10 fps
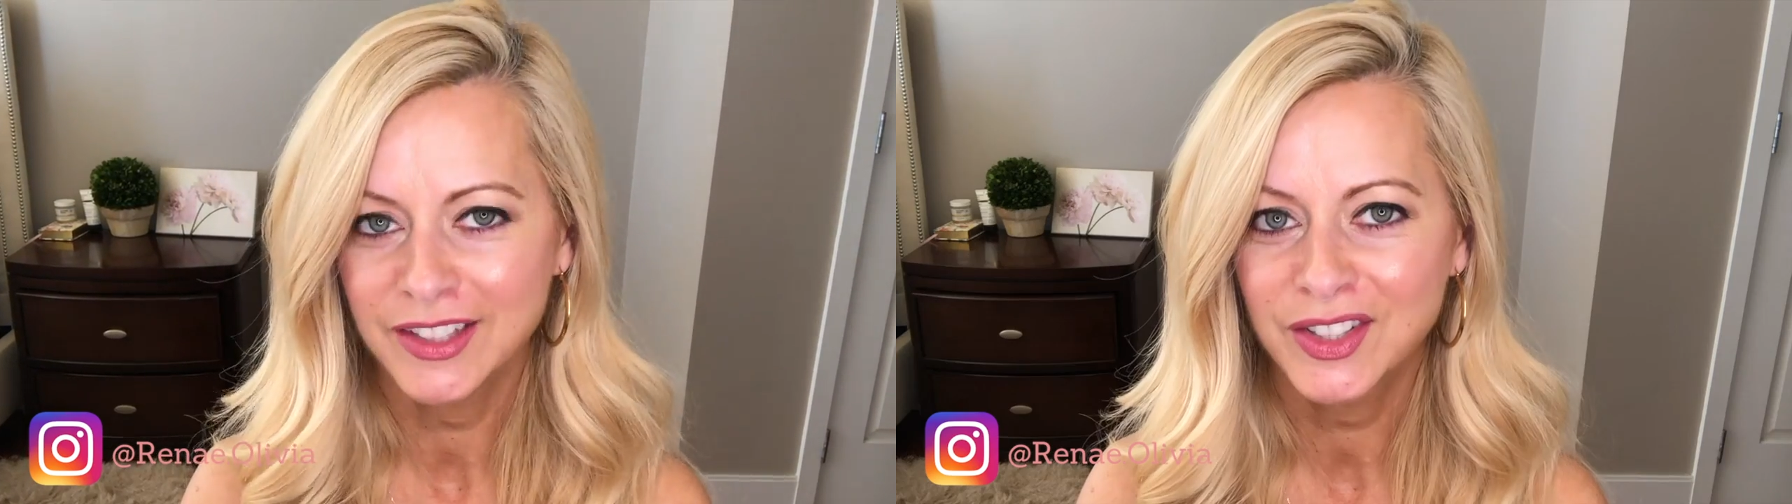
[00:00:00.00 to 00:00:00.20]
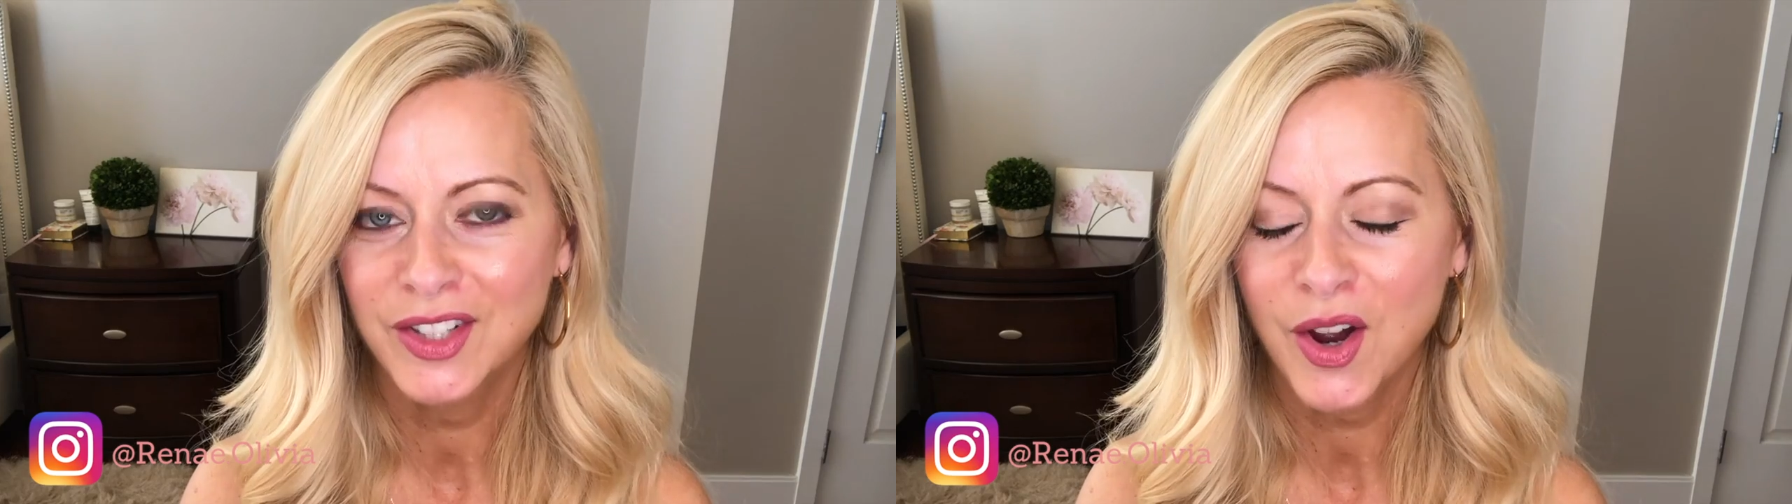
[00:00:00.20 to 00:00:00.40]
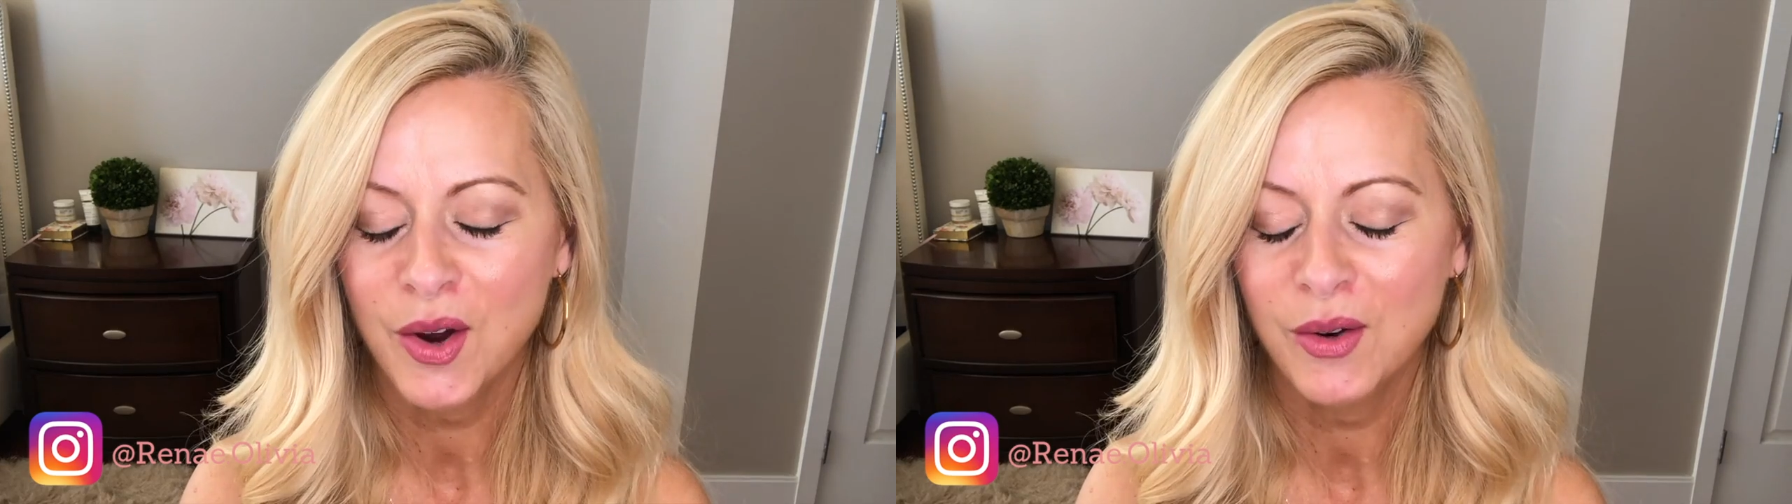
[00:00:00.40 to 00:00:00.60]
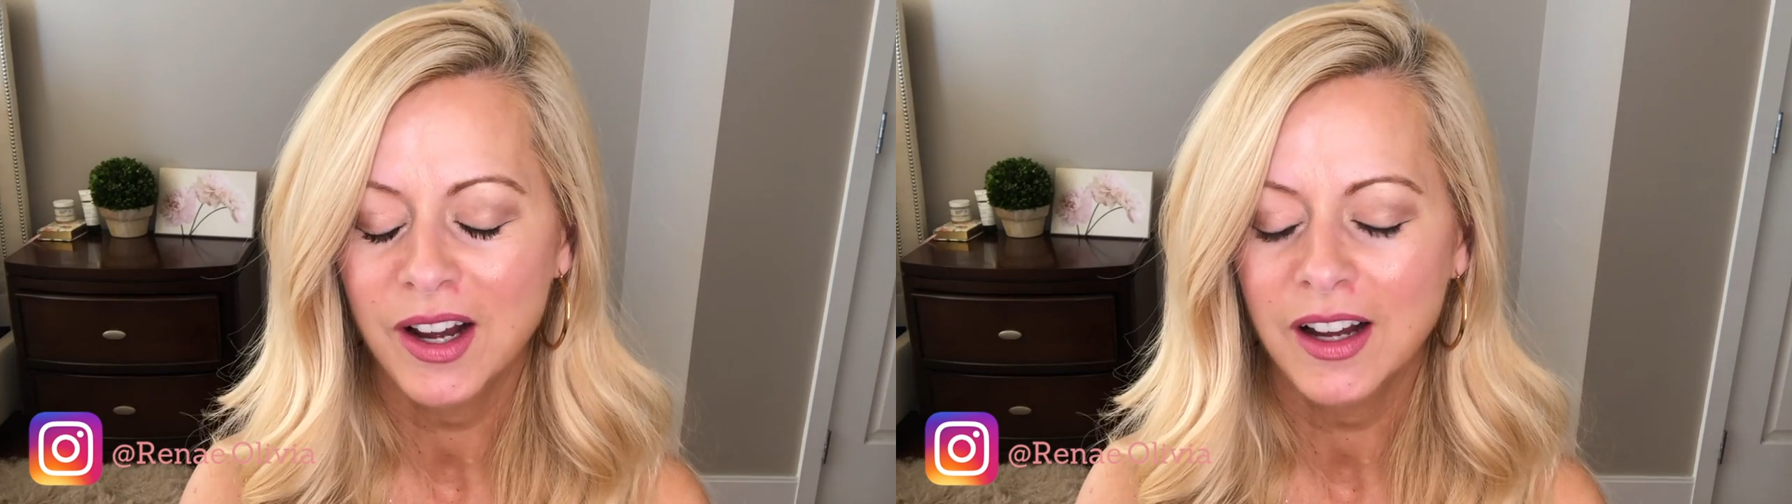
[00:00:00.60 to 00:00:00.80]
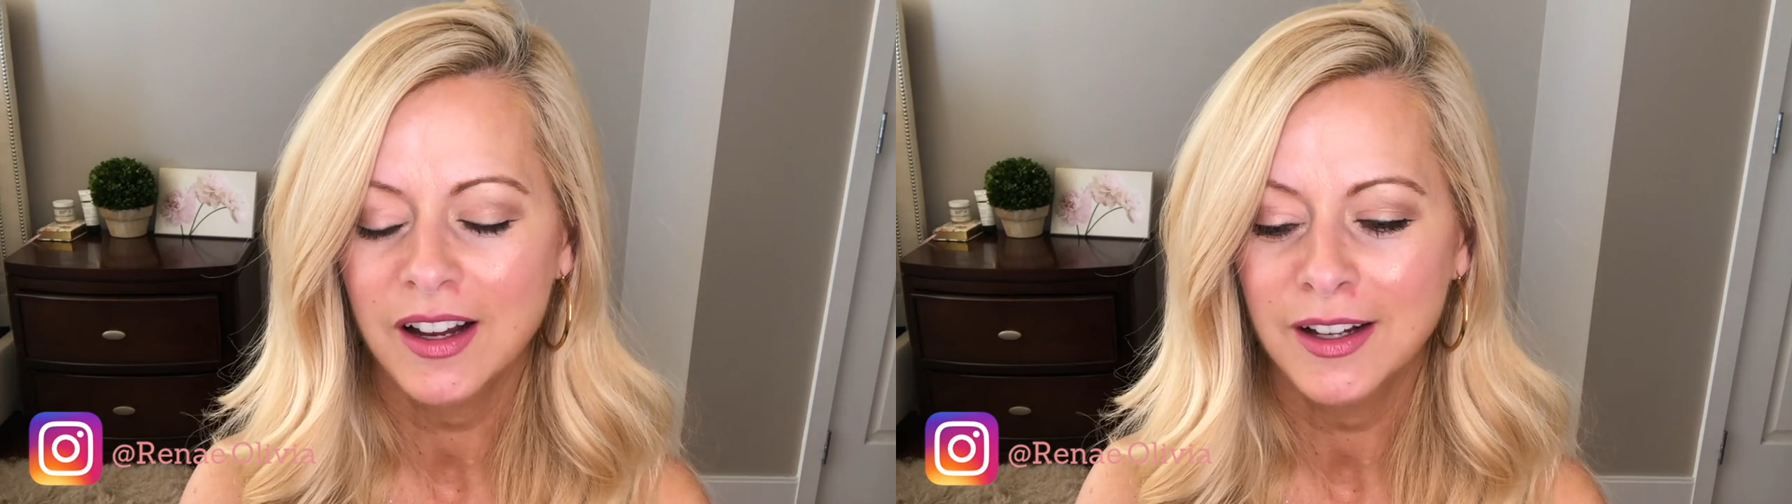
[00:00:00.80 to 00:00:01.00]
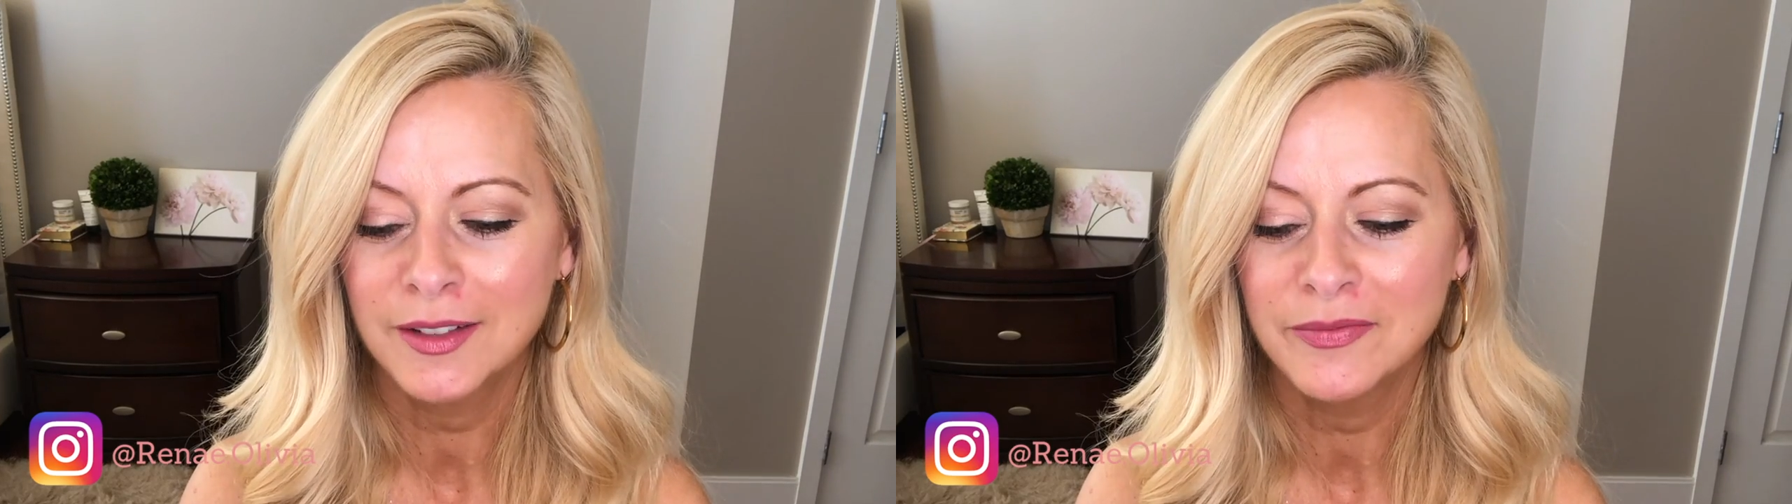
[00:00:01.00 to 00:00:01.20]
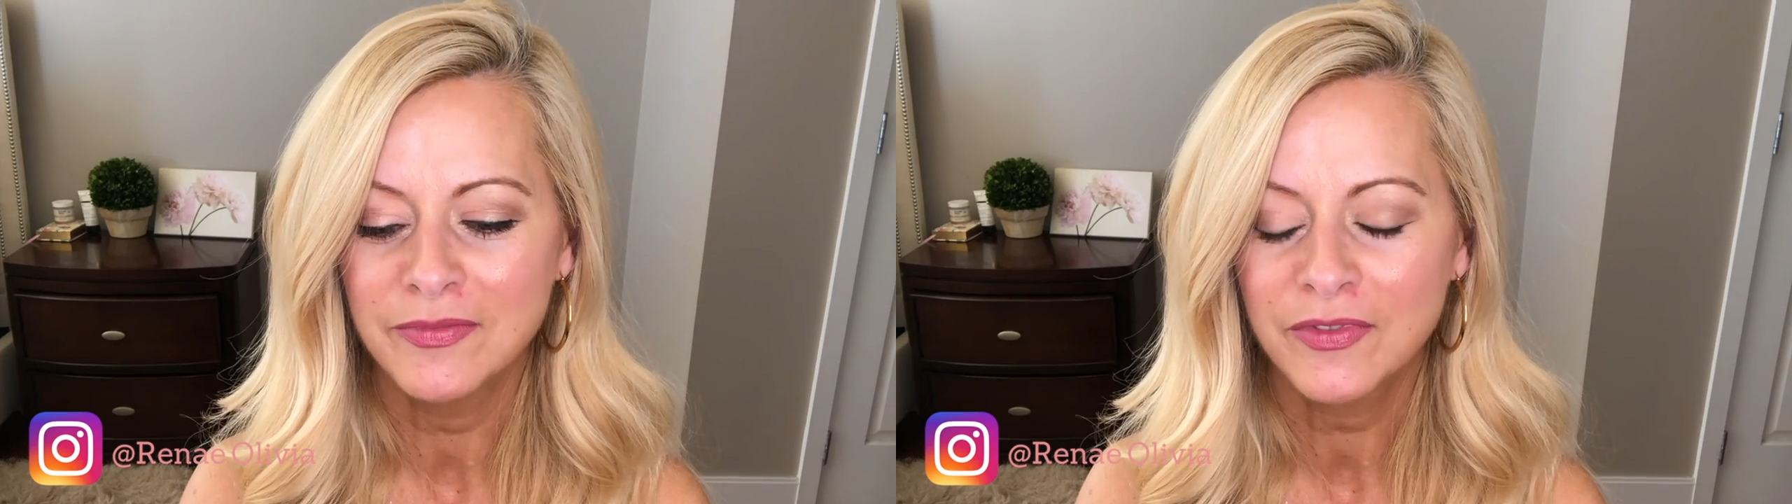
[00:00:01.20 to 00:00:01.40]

So um,